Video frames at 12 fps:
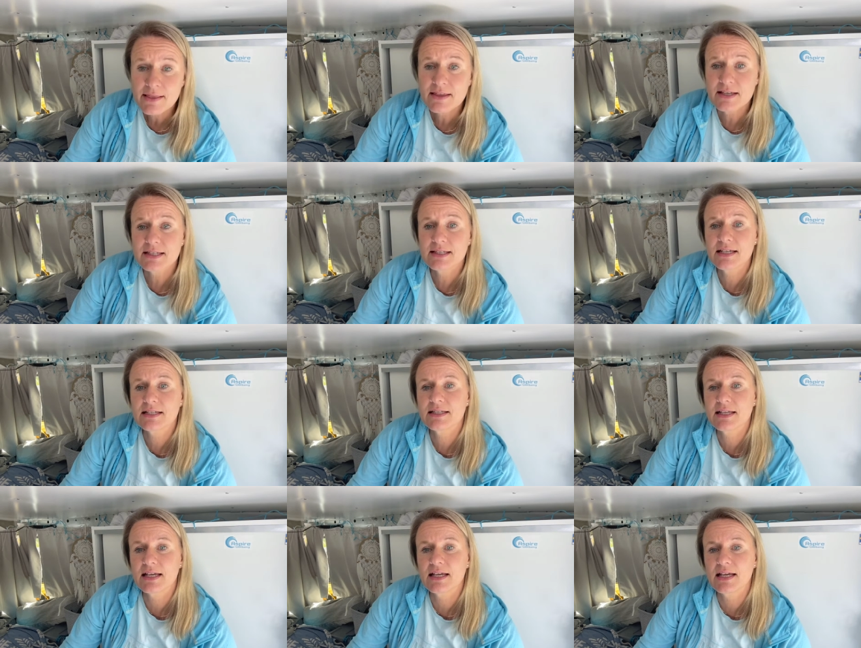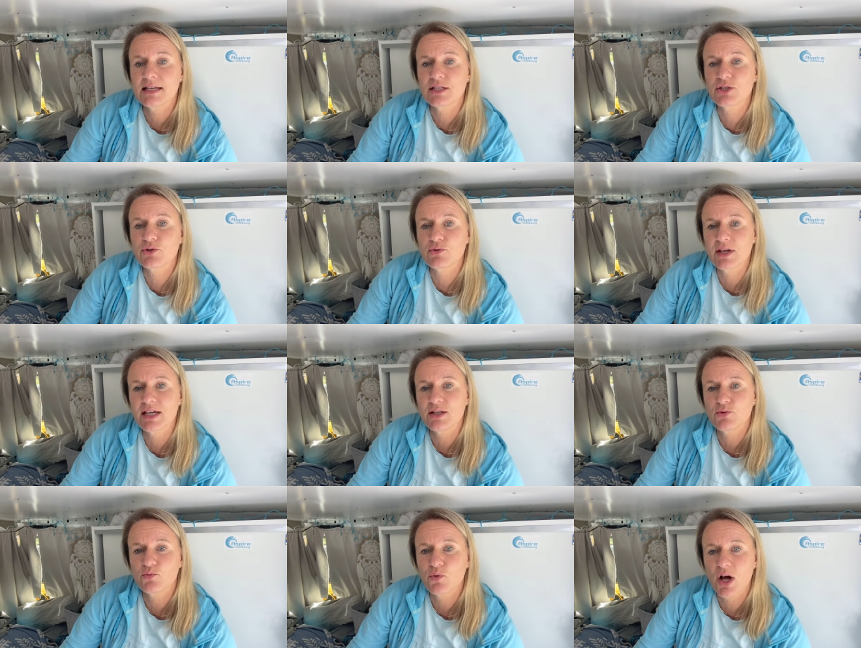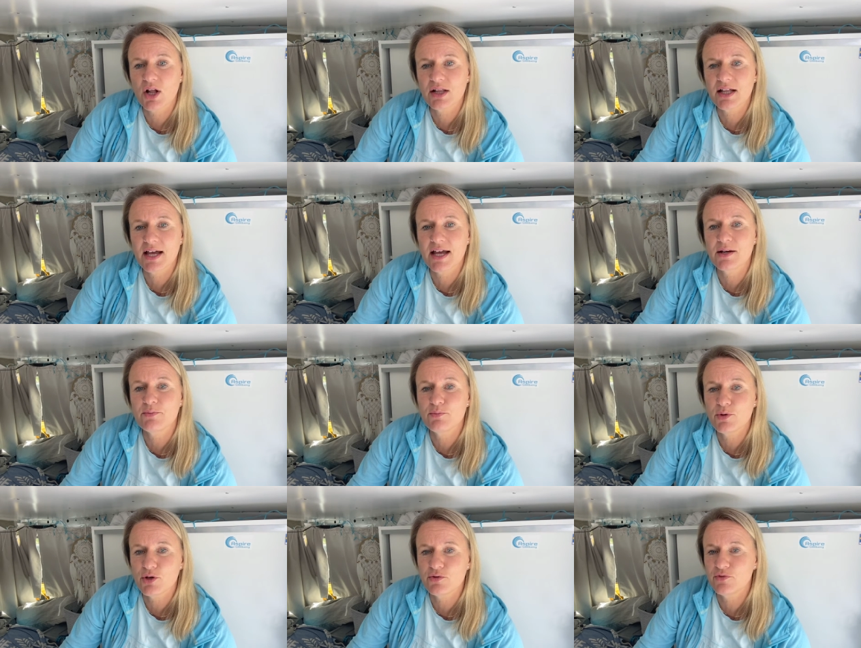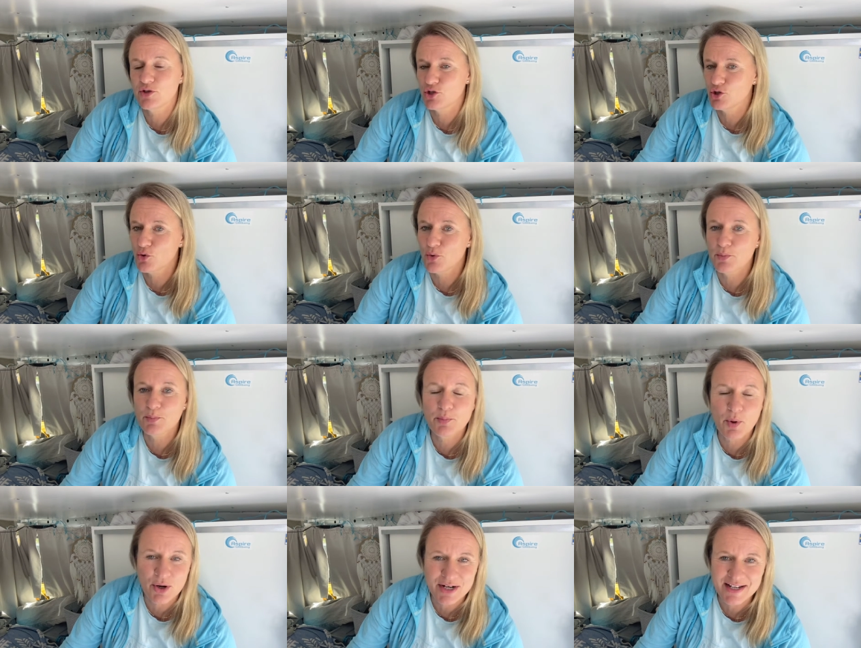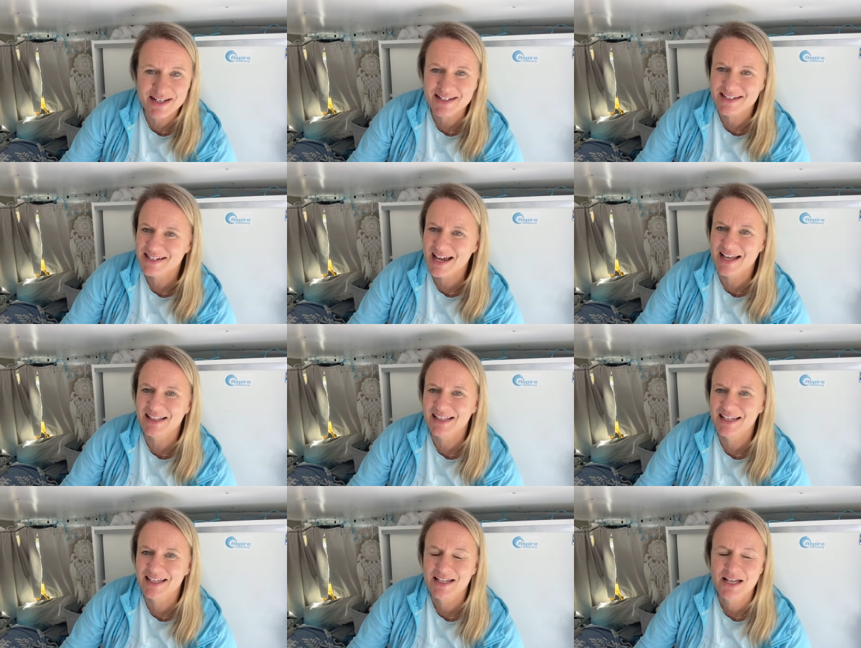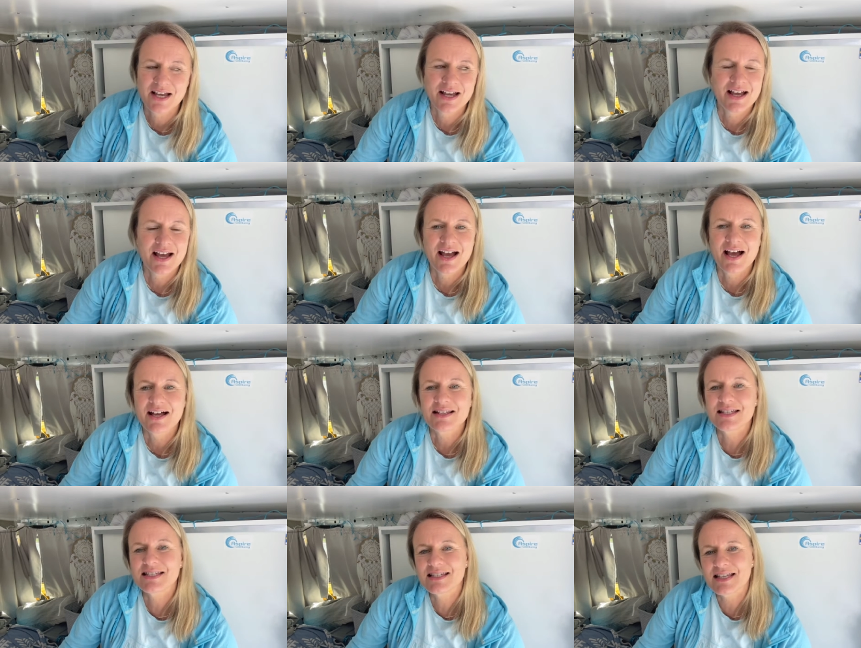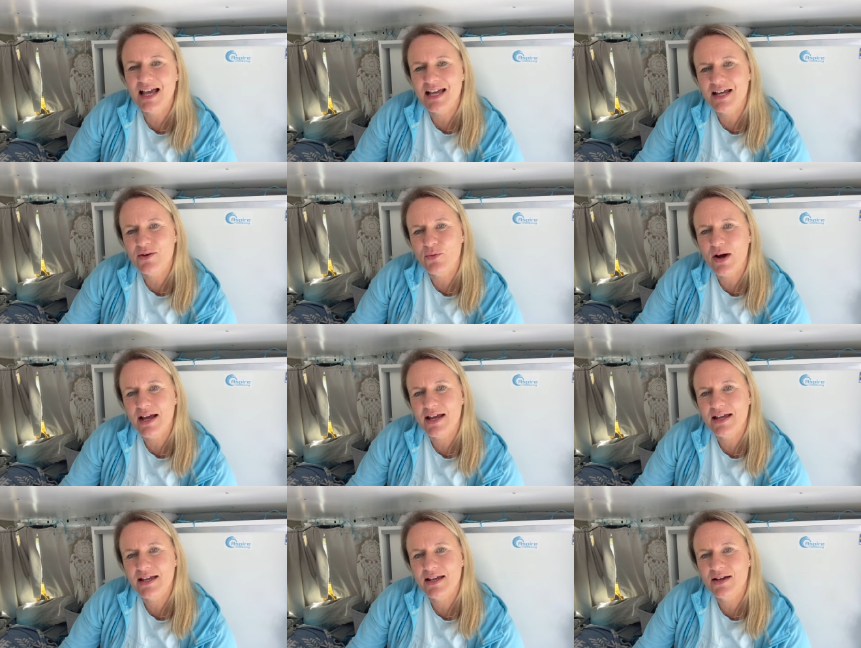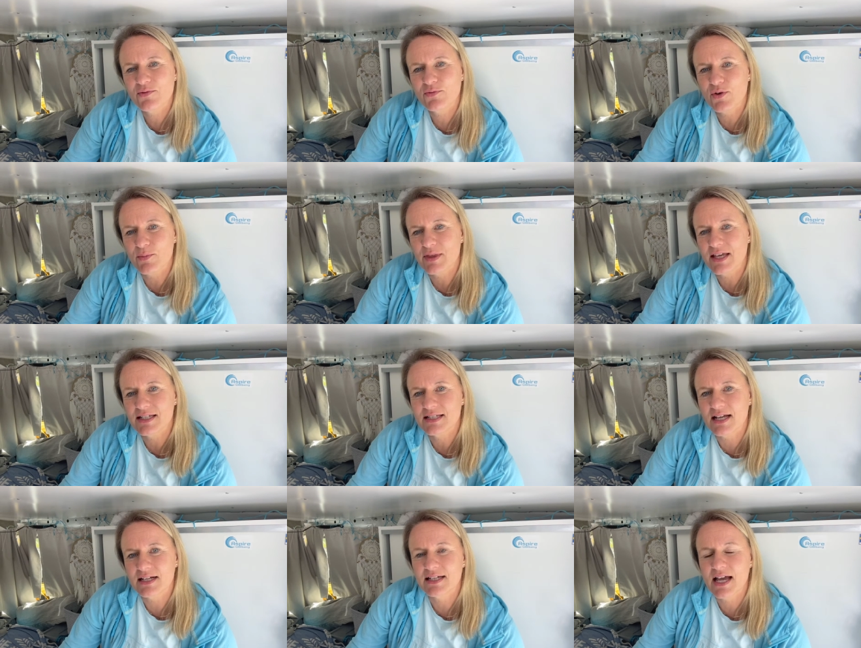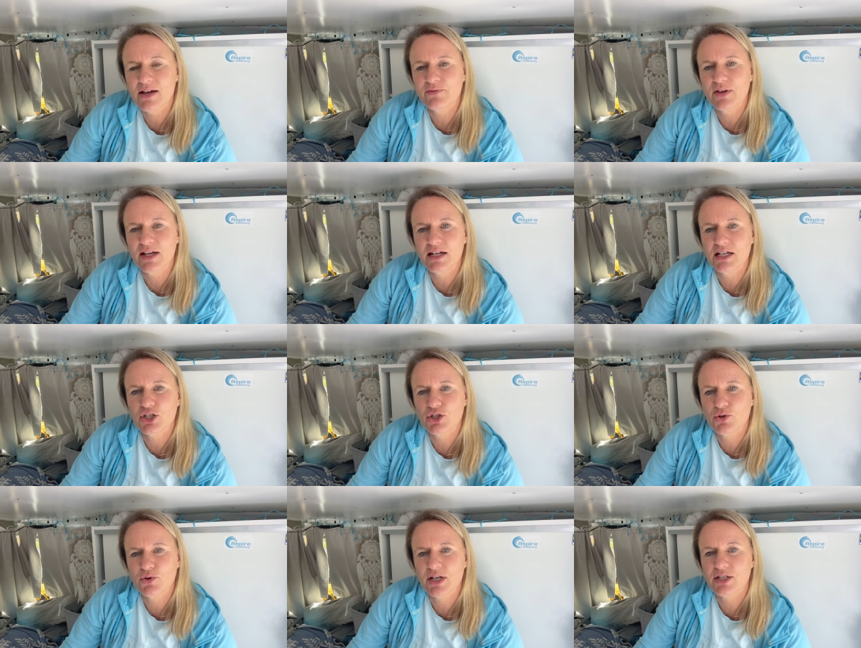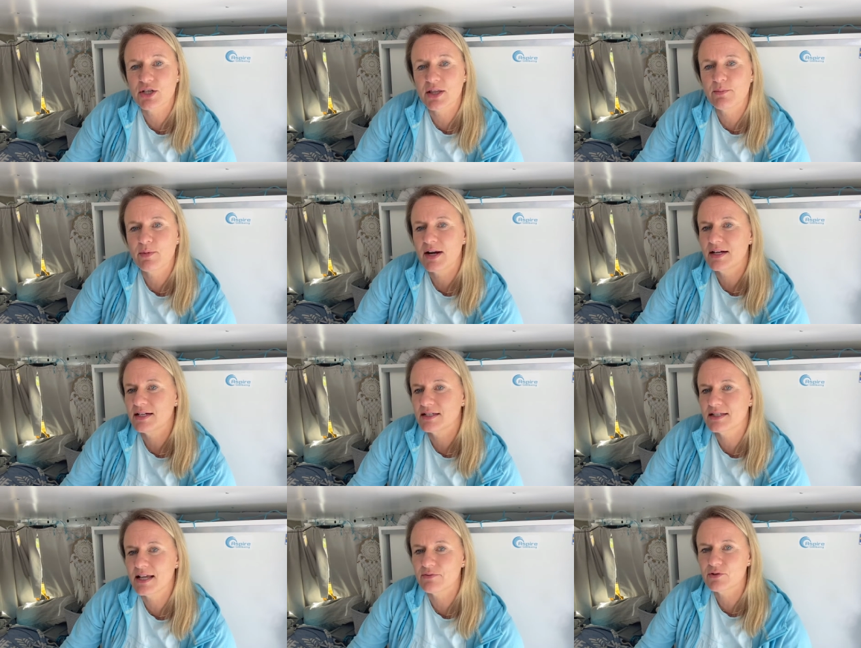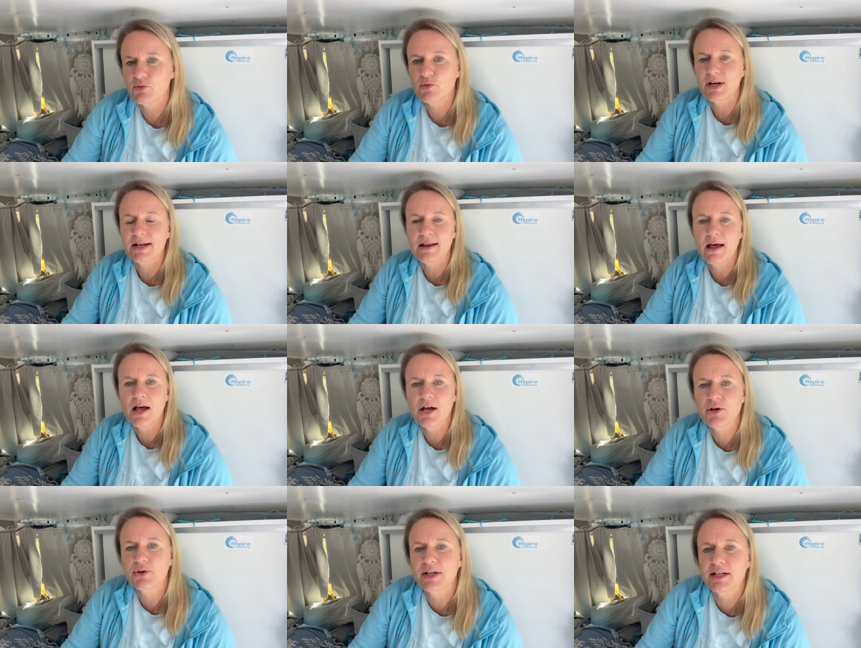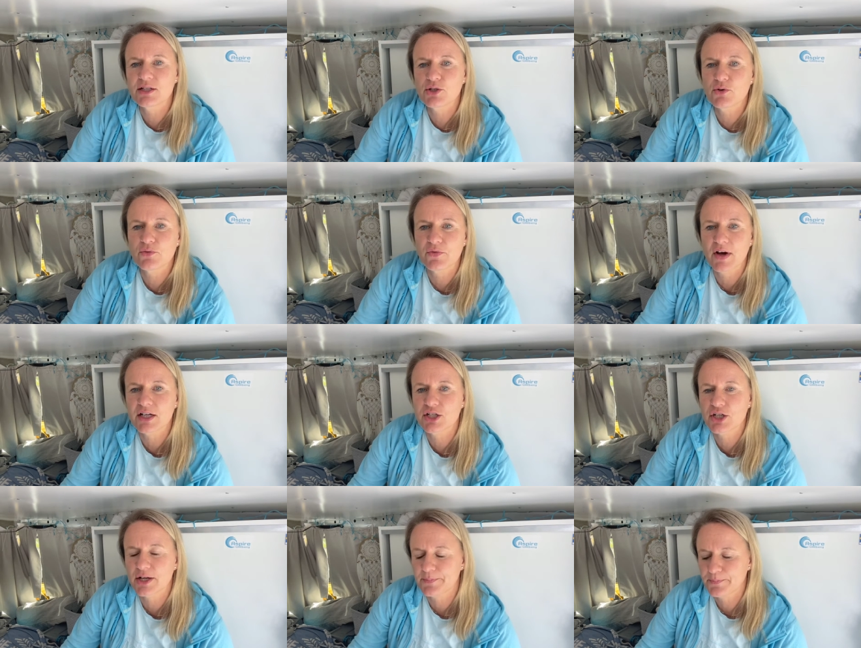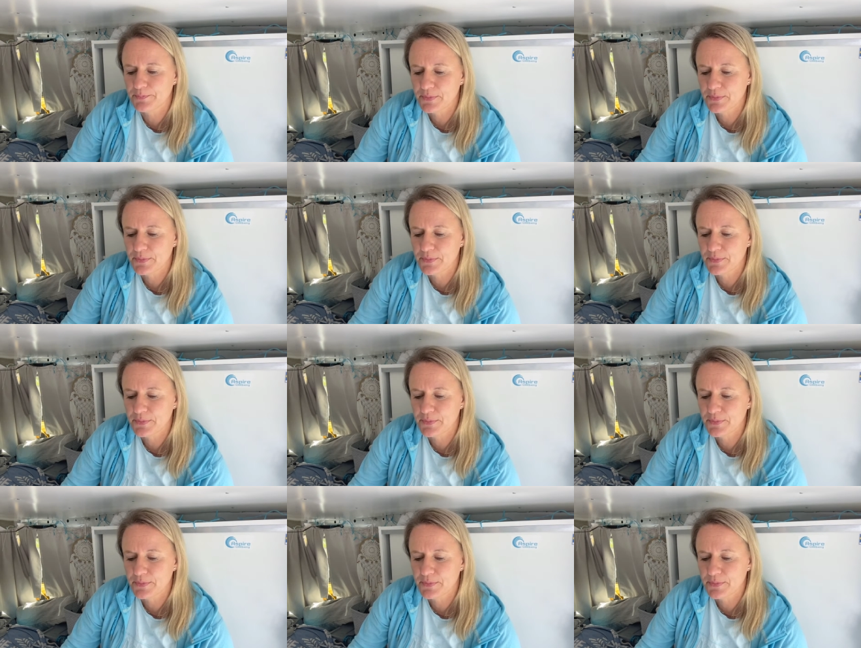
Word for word: The sixth thing is to eat well and move your body daily. Stay away from things like caffeine and sugar so the brain doesn't have to rely on it to function.